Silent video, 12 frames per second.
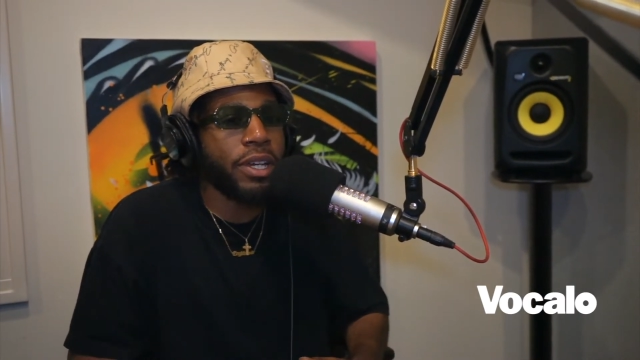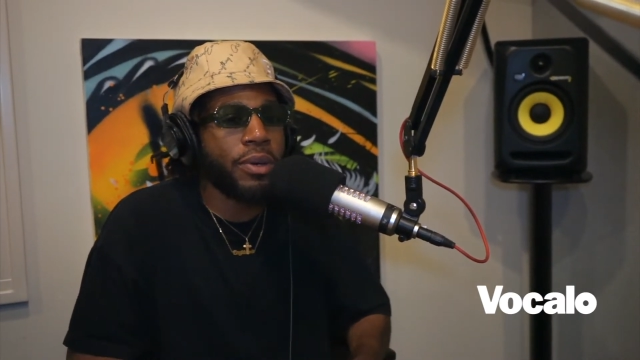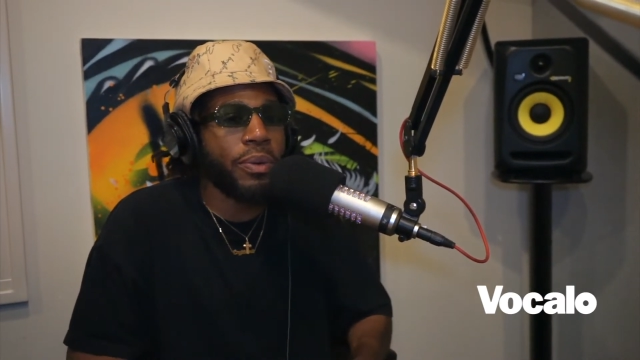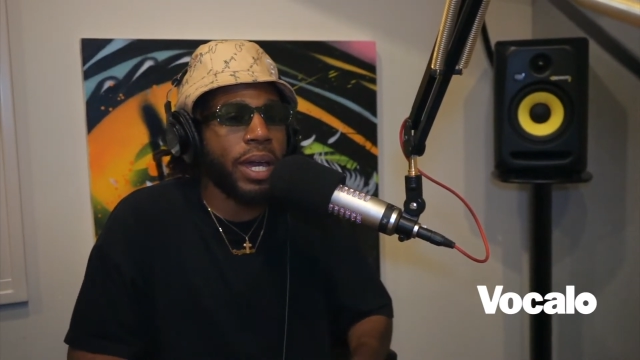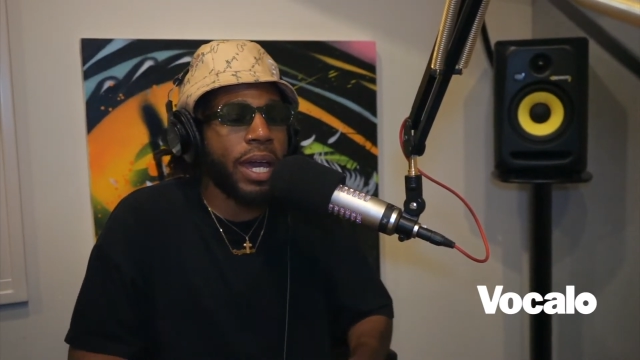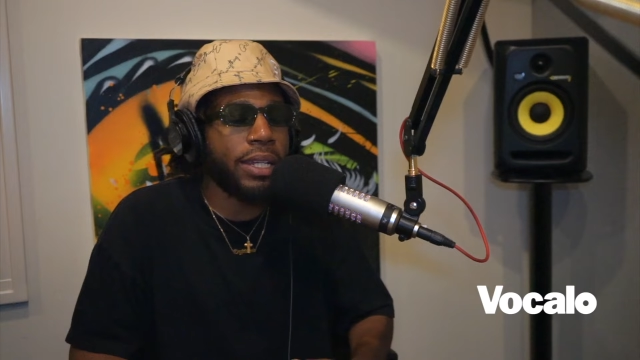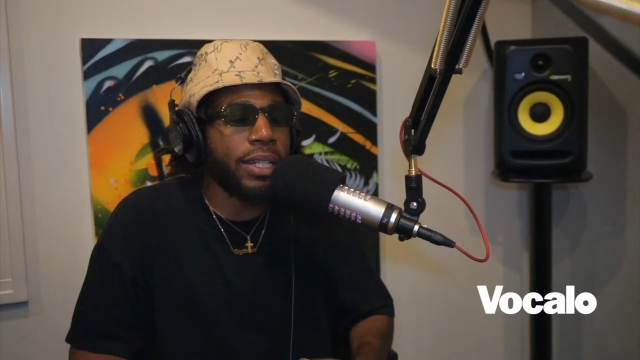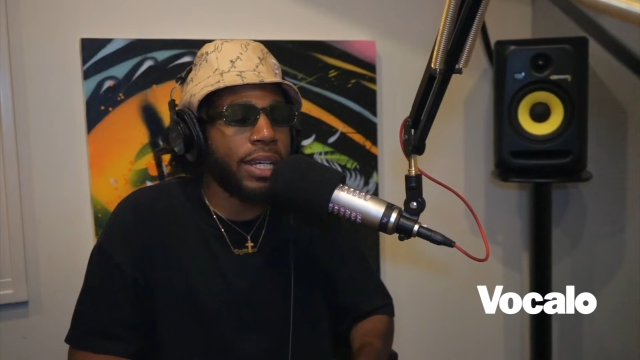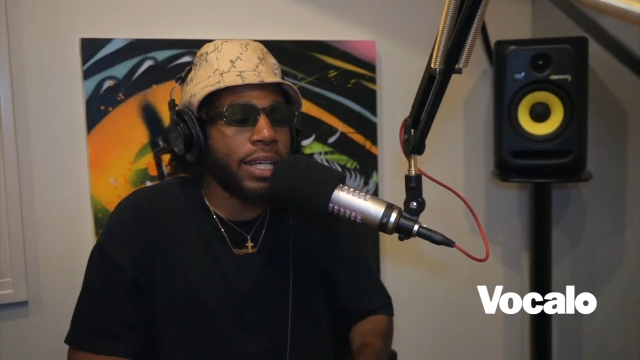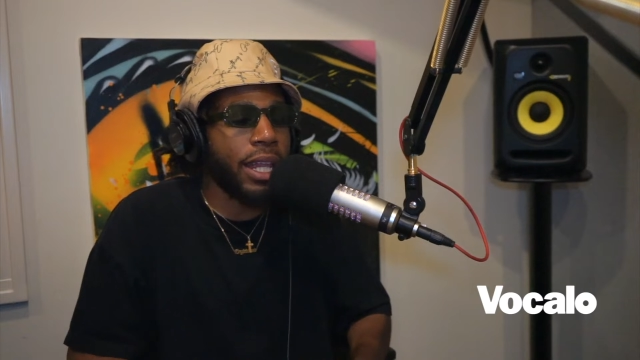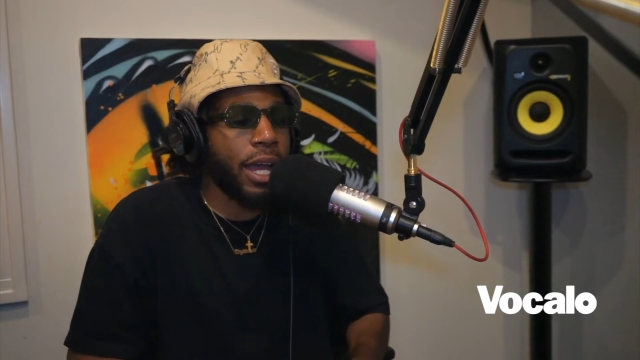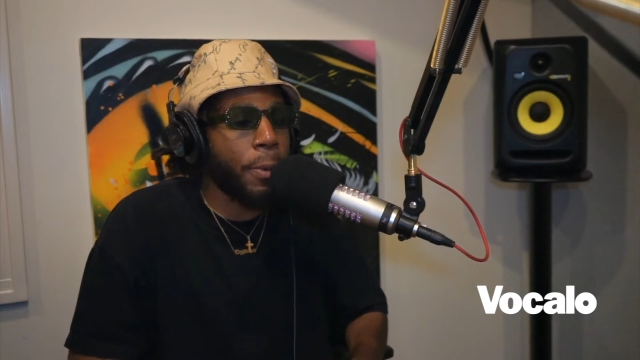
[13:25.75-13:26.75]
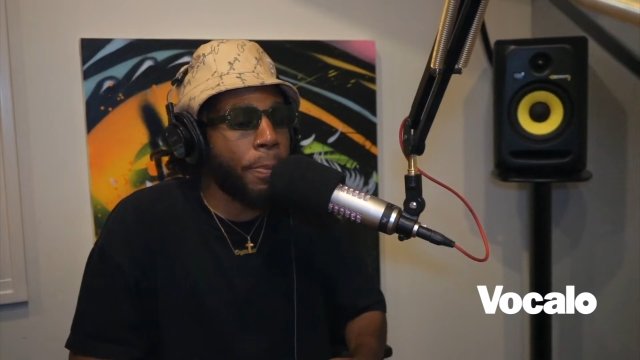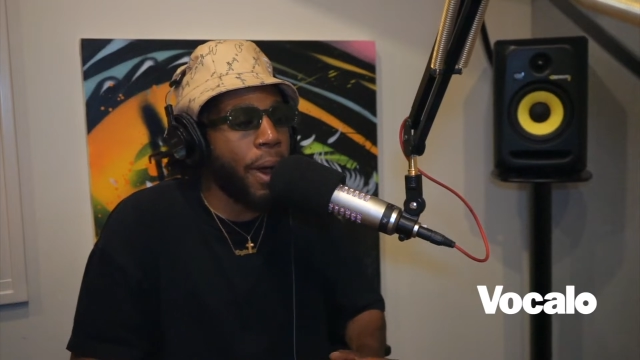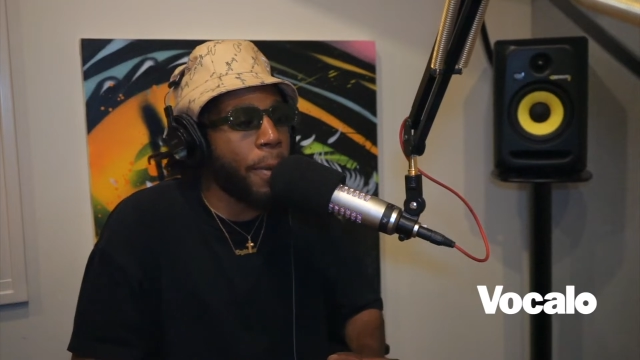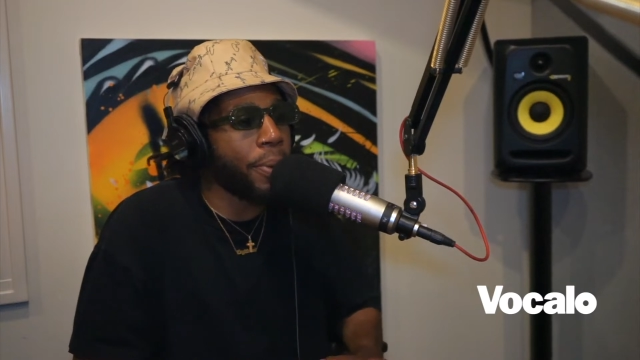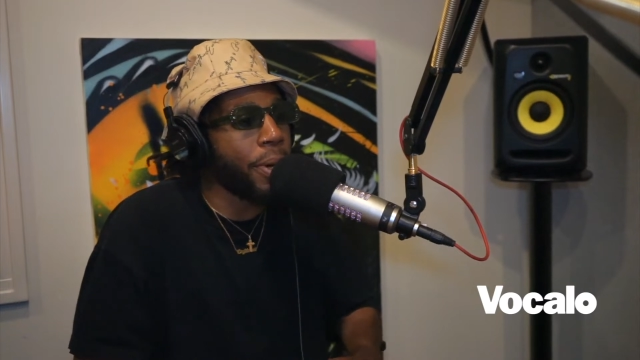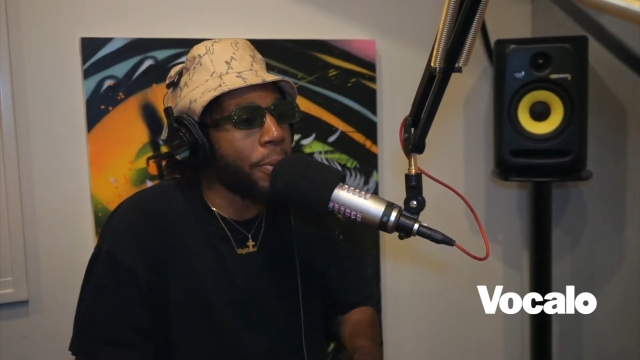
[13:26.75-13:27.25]
We had did like a
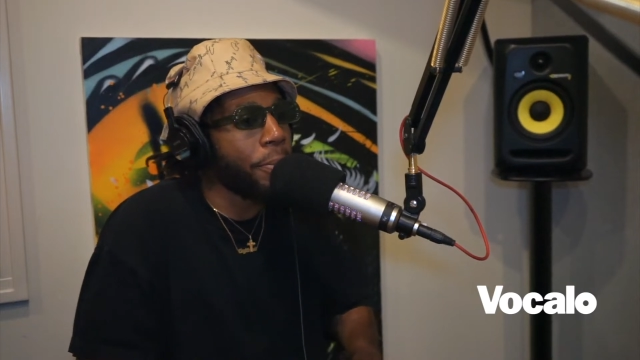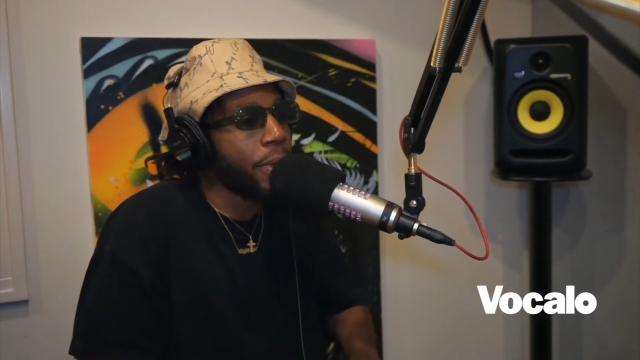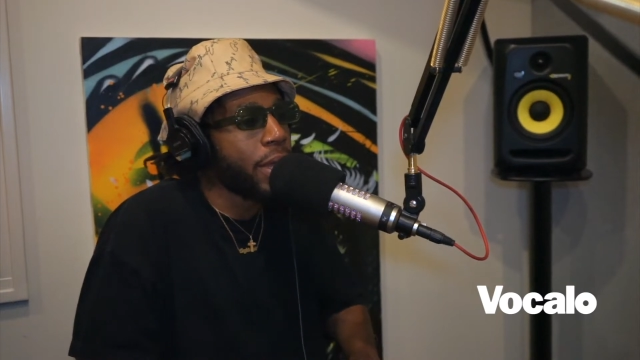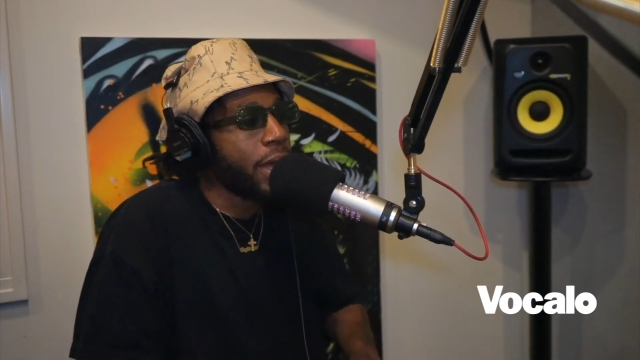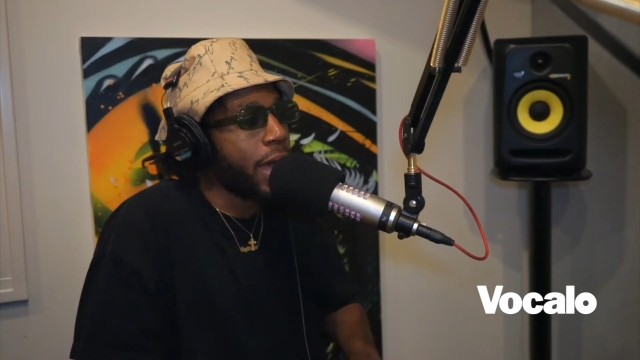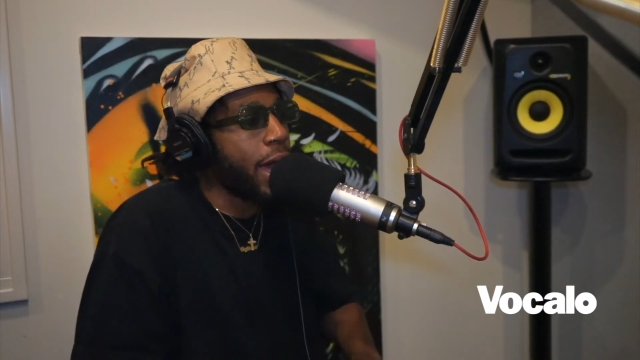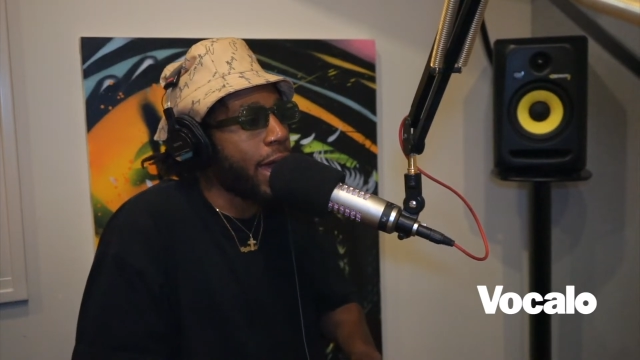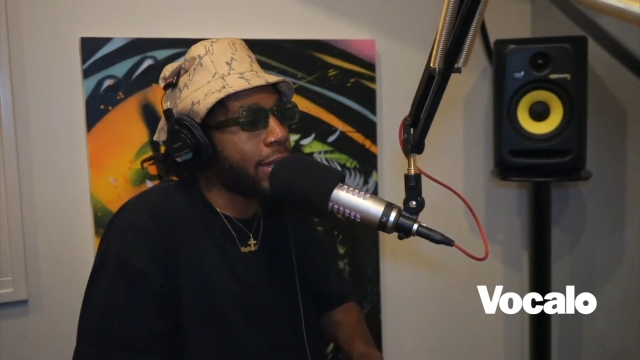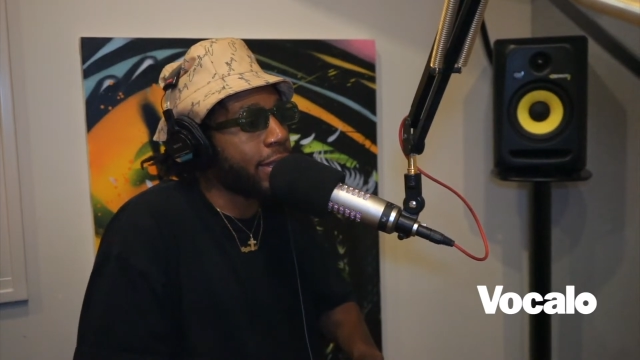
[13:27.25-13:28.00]
pop up at